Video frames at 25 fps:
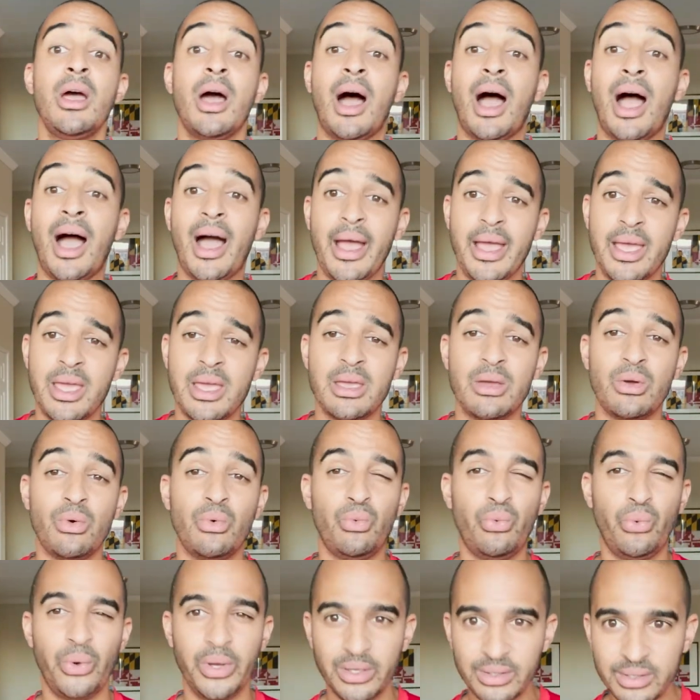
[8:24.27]
I
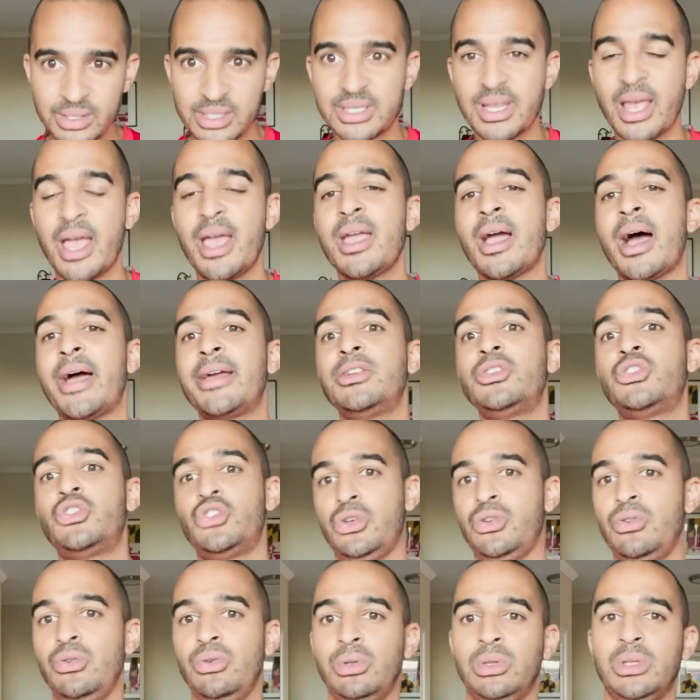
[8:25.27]
will say I
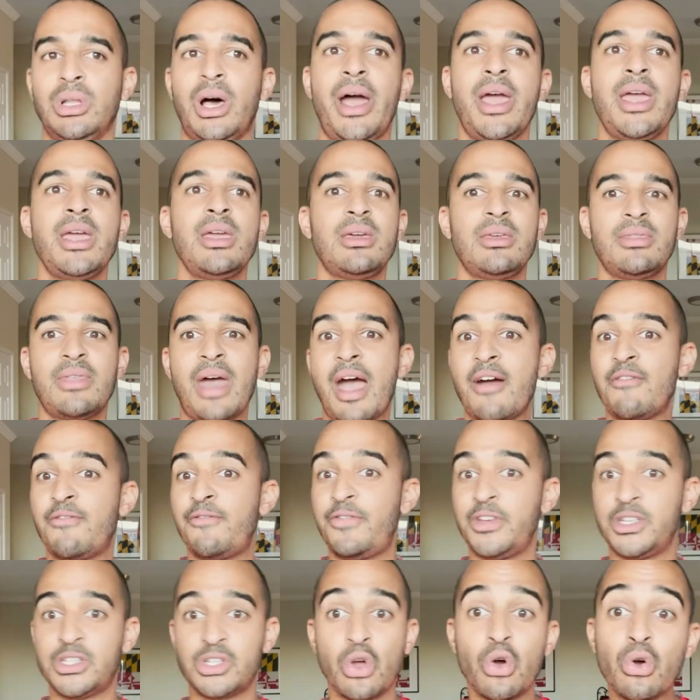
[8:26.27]
do like that
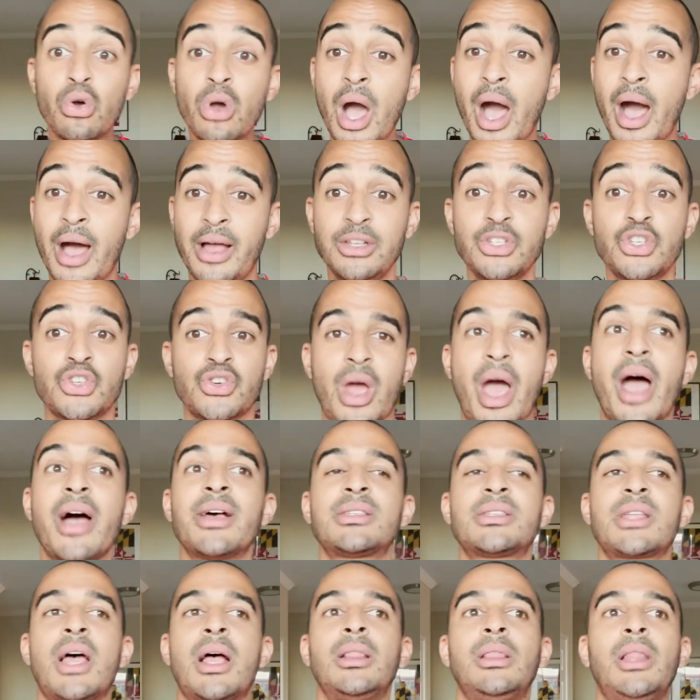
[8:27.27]
physical
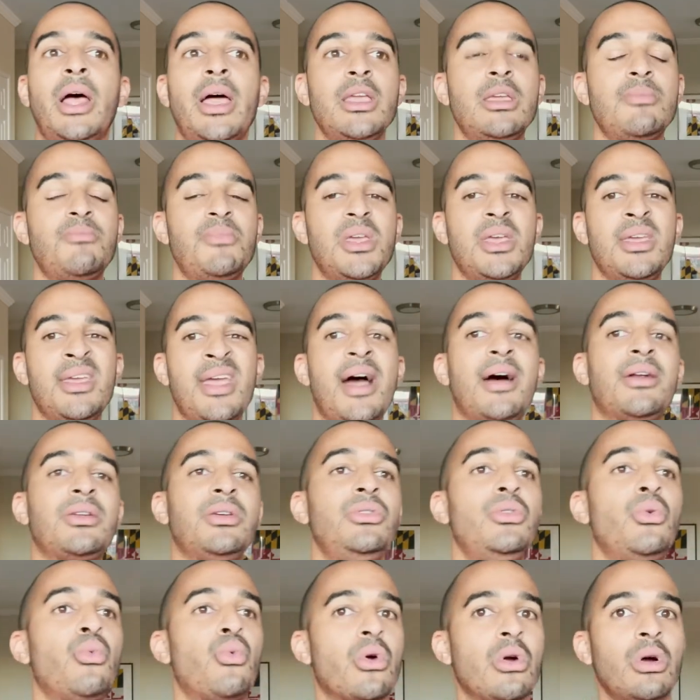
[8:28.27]
contrast. I like being out
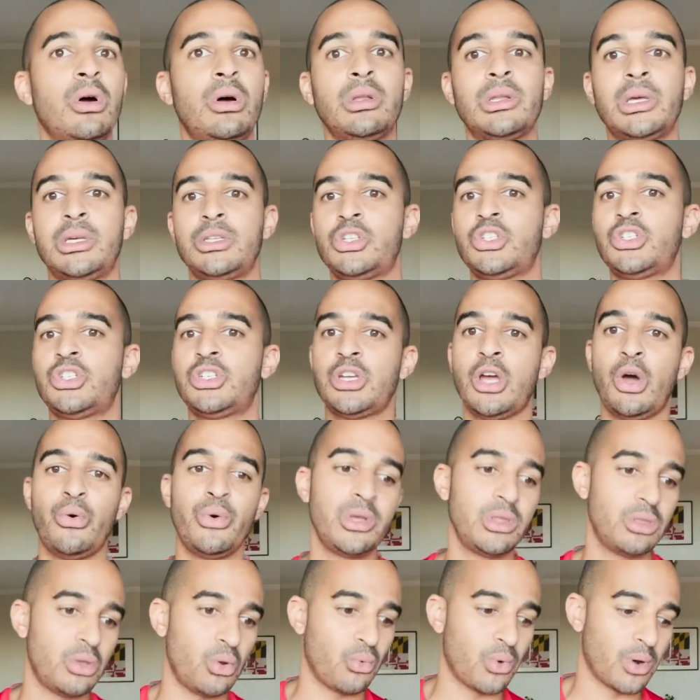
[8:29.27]
in the world and
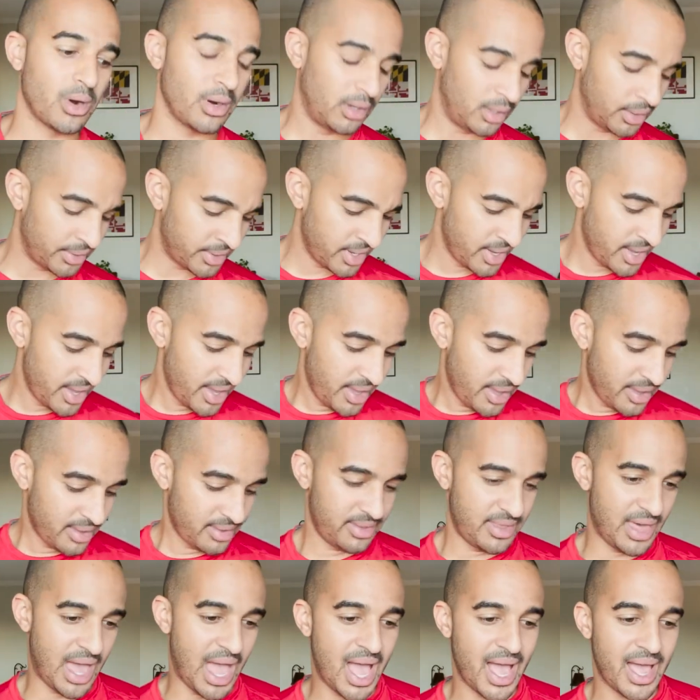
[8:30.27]
showing the world
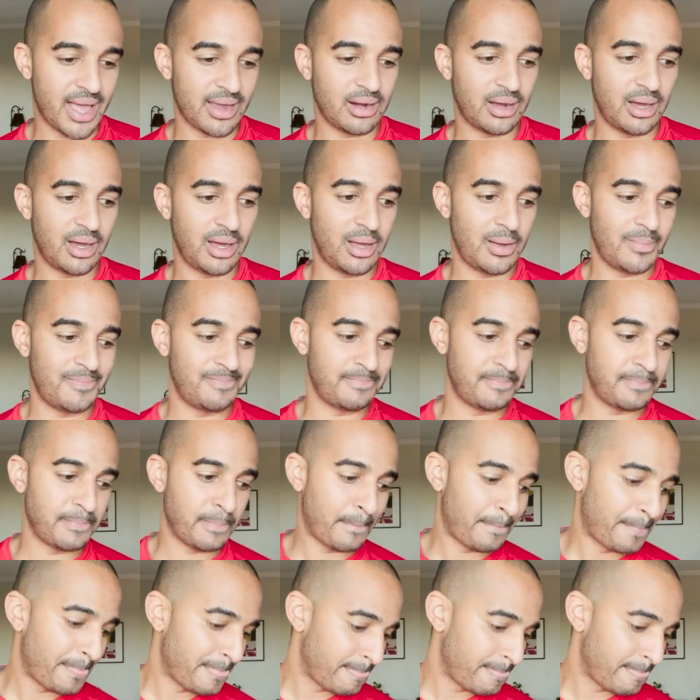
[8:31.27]
that um,